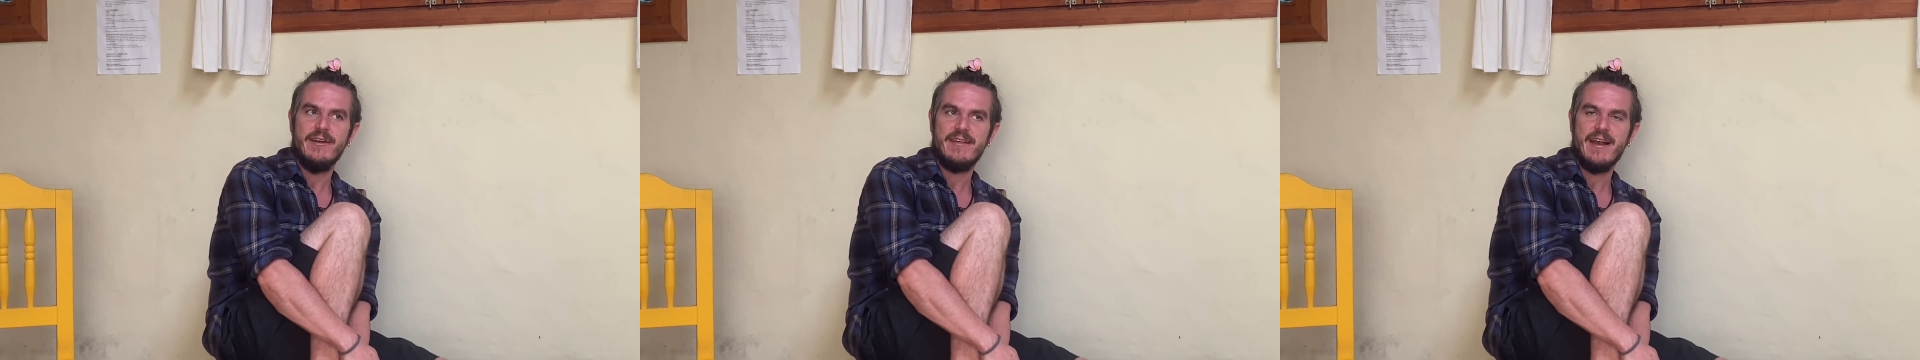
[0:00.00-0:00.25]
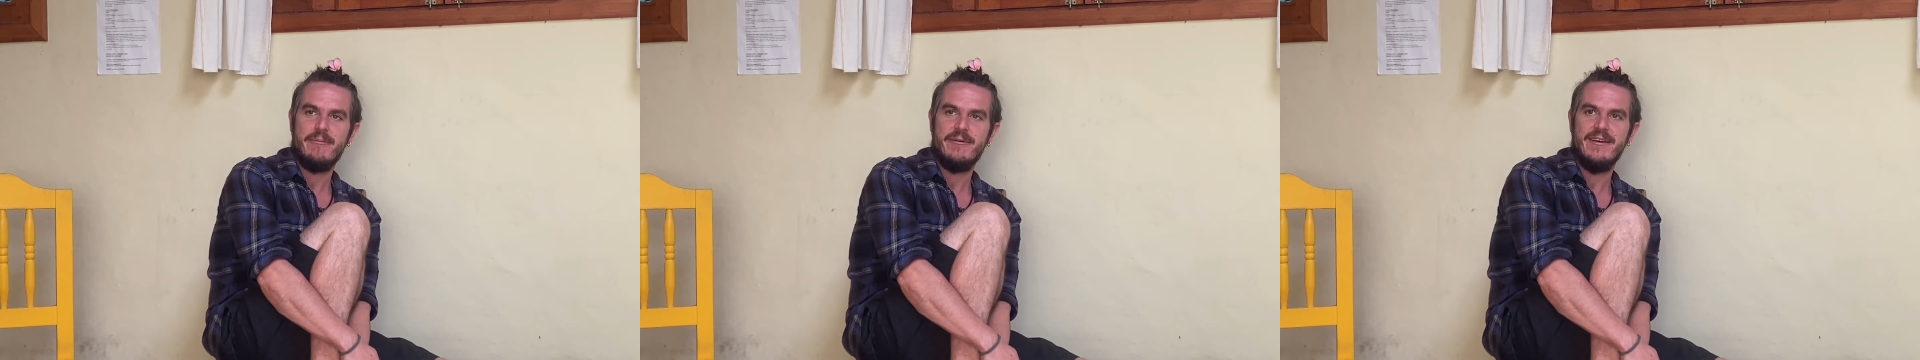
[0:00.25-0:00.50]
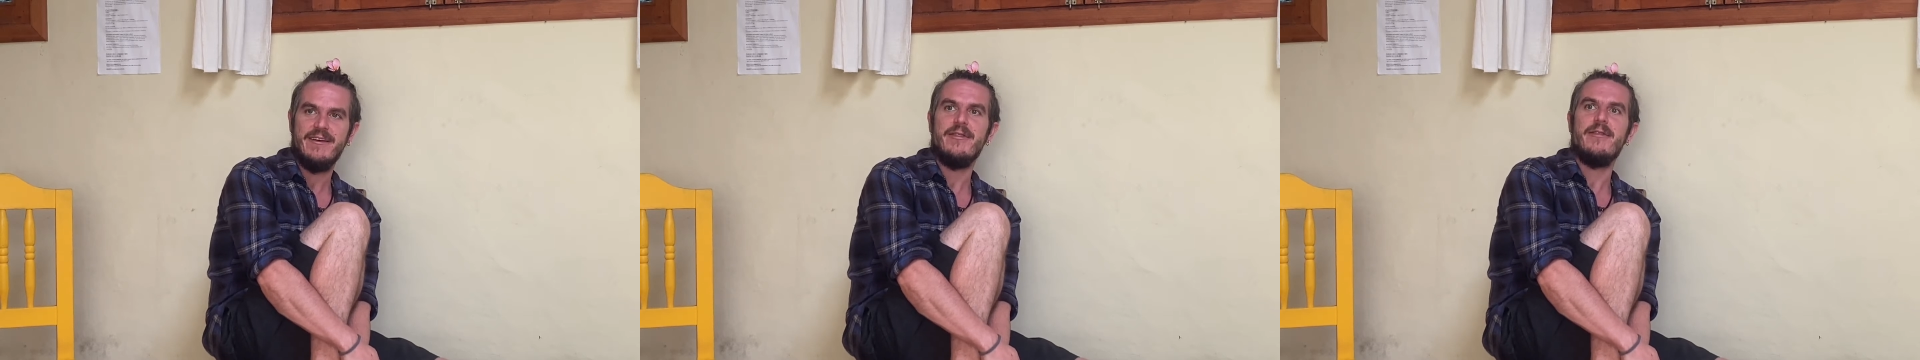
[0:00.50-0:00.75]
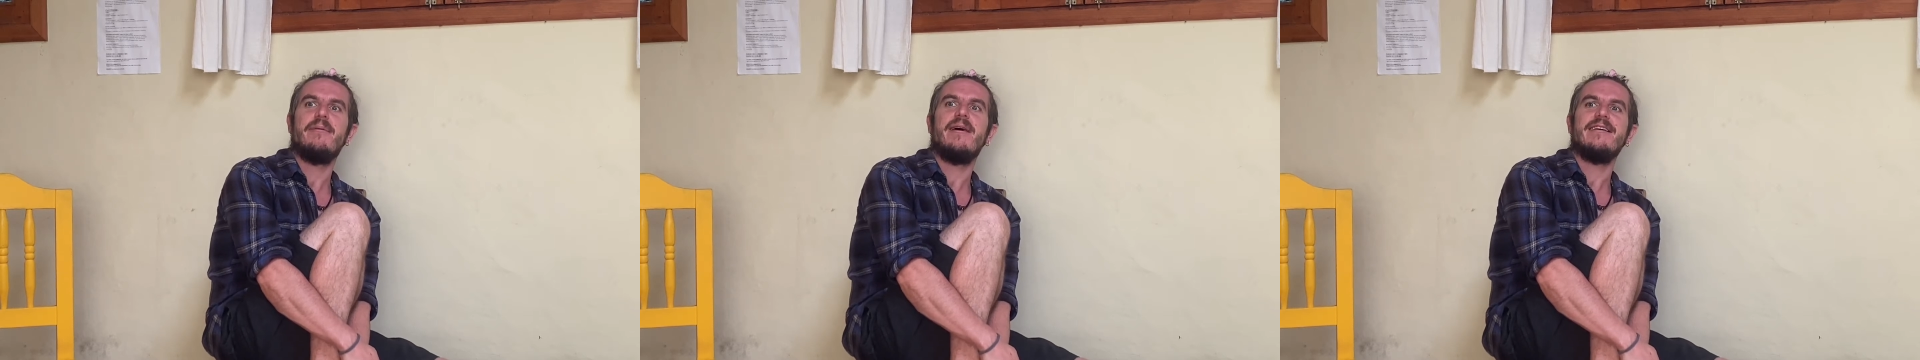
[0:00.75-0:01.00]
has happened in
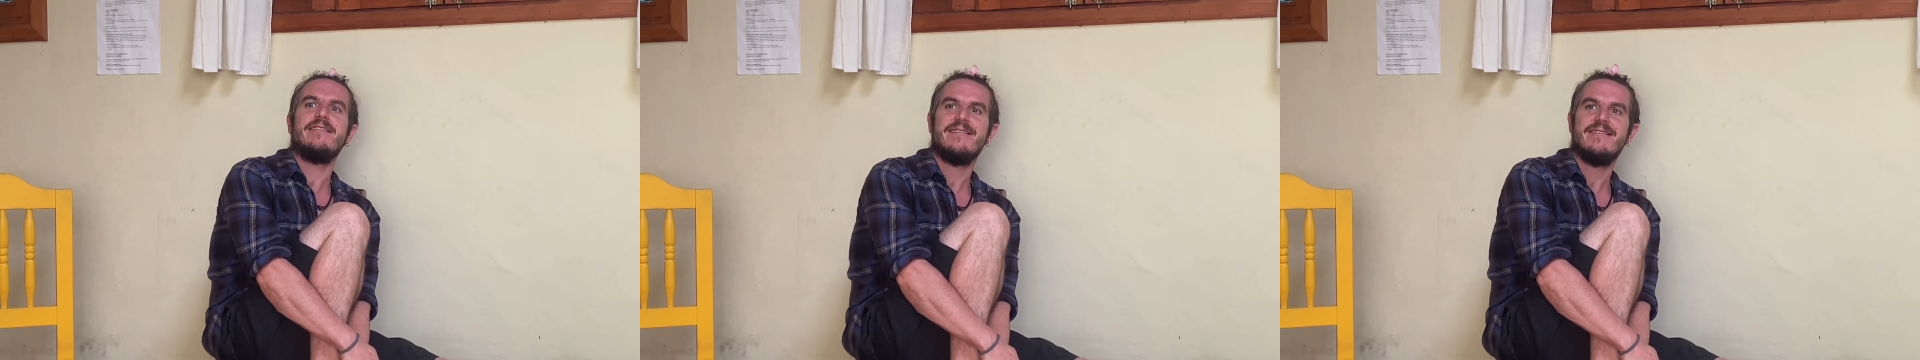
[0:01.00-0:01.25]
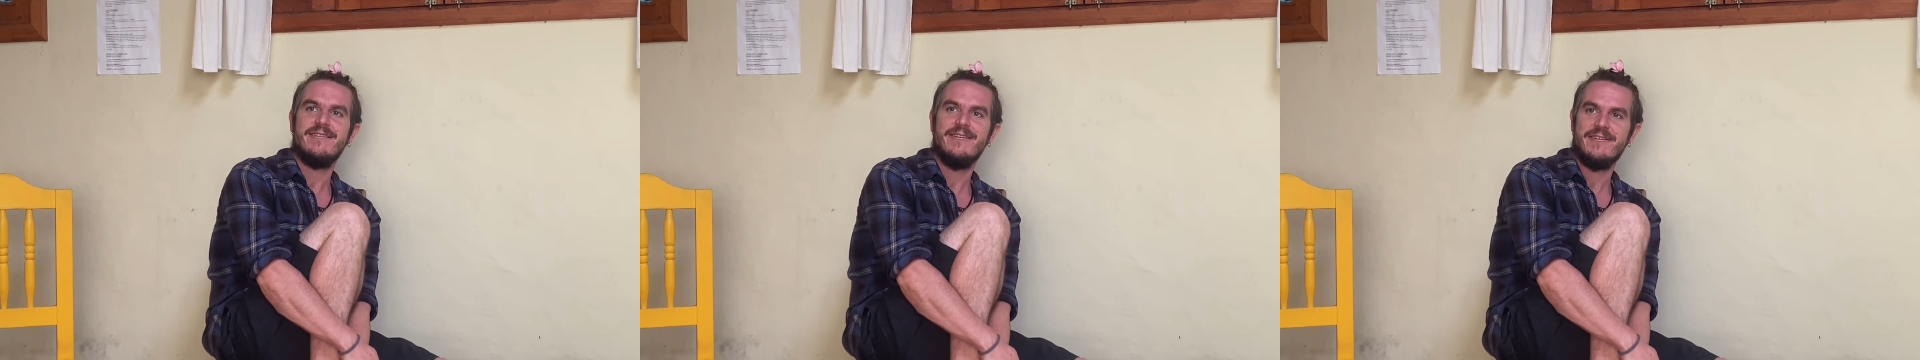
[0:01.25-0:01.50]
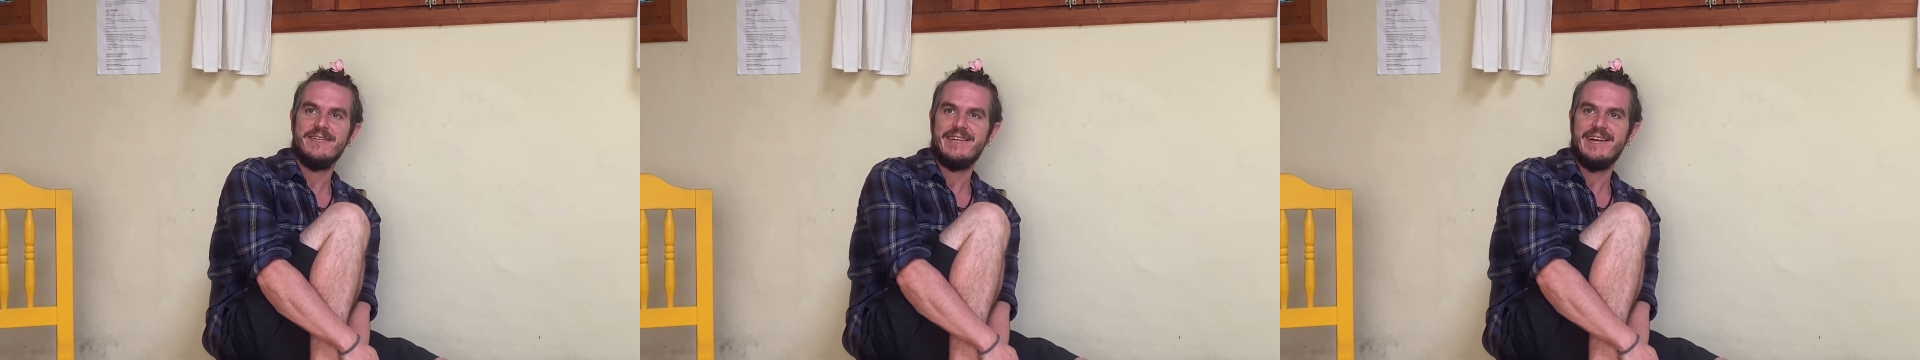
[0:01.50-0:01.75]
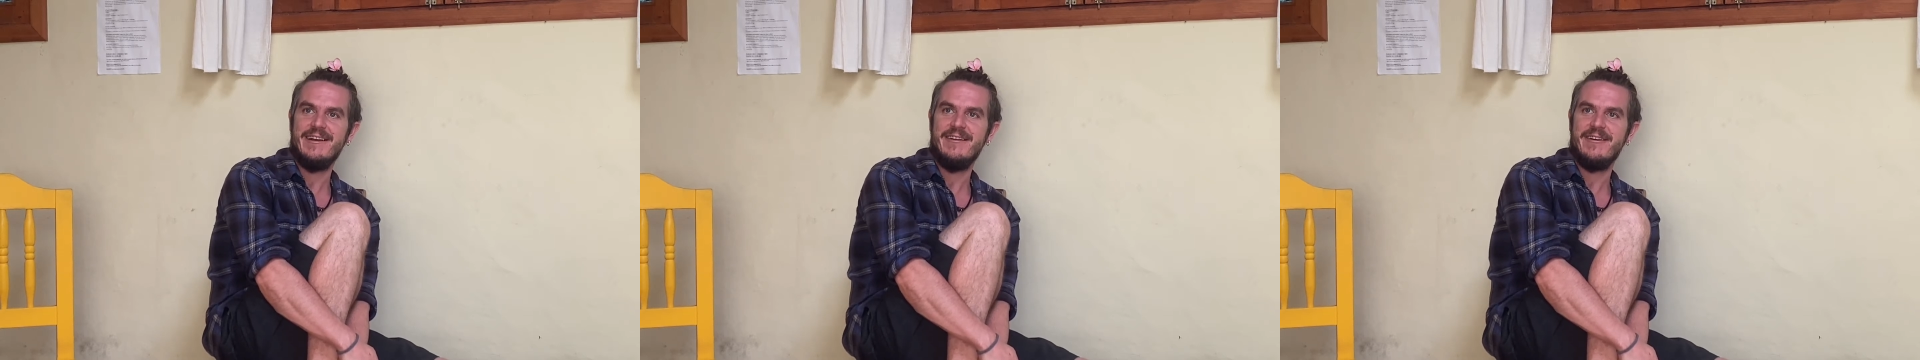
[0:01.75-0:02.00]
the past, not just
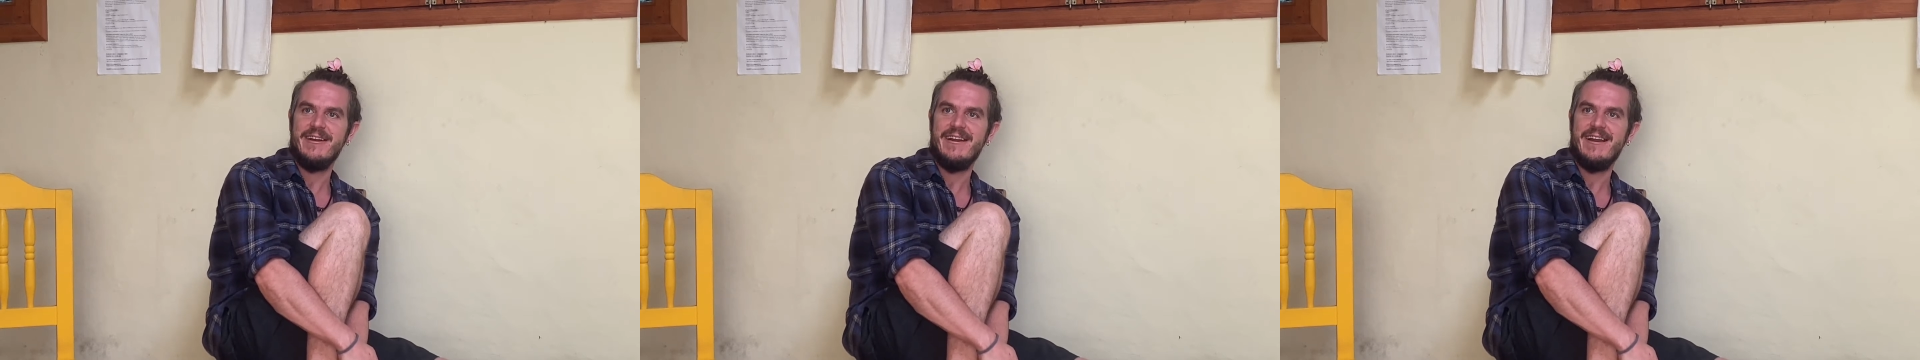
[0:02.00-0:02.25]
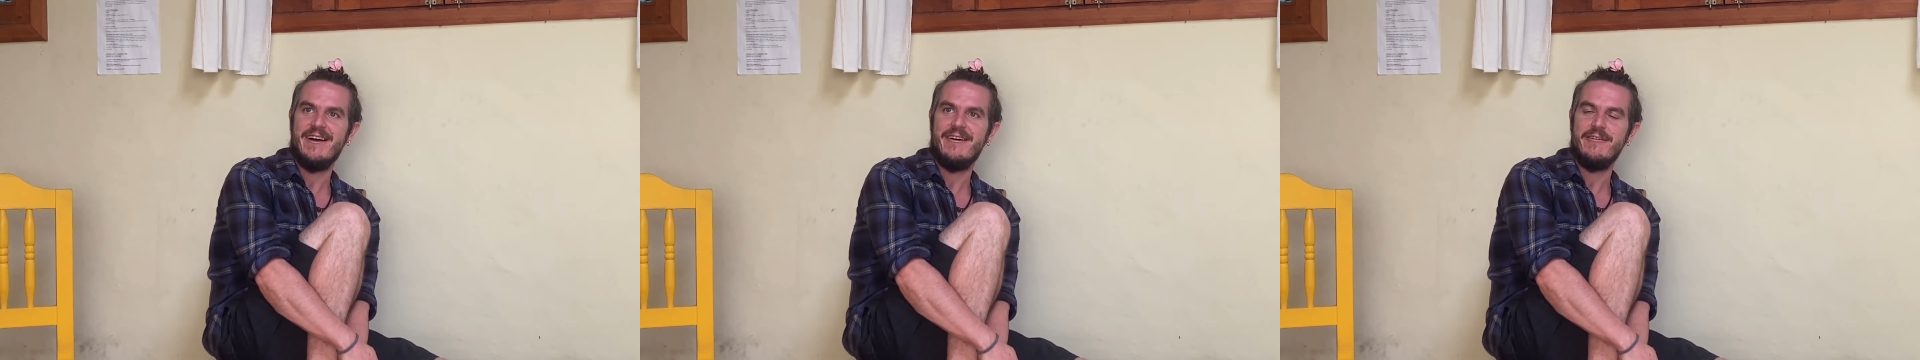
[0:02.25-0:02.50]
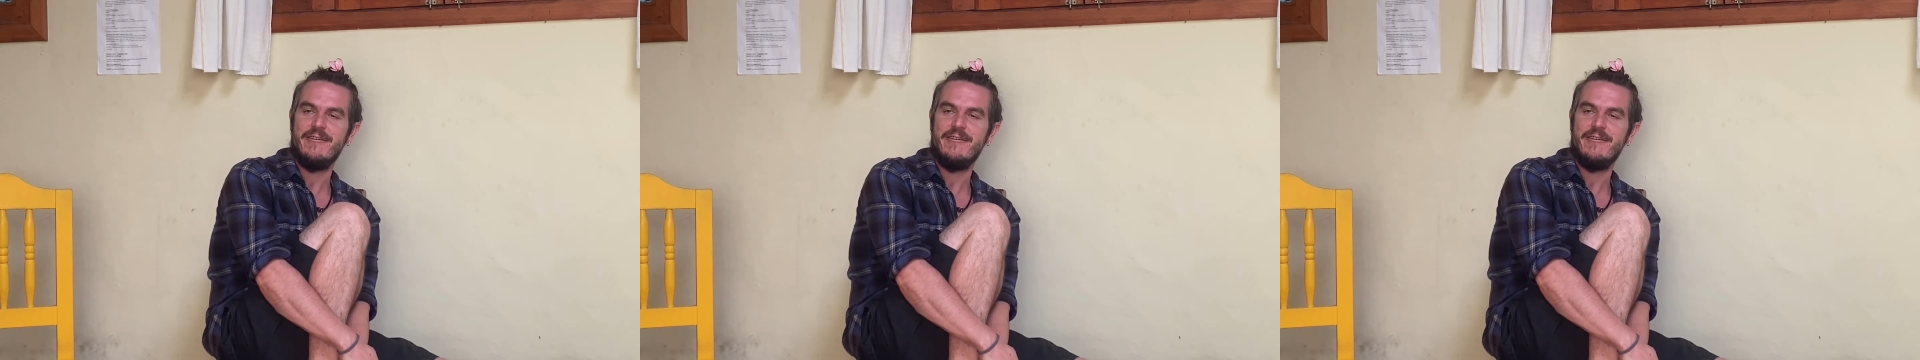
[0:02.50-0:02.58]
like living it now.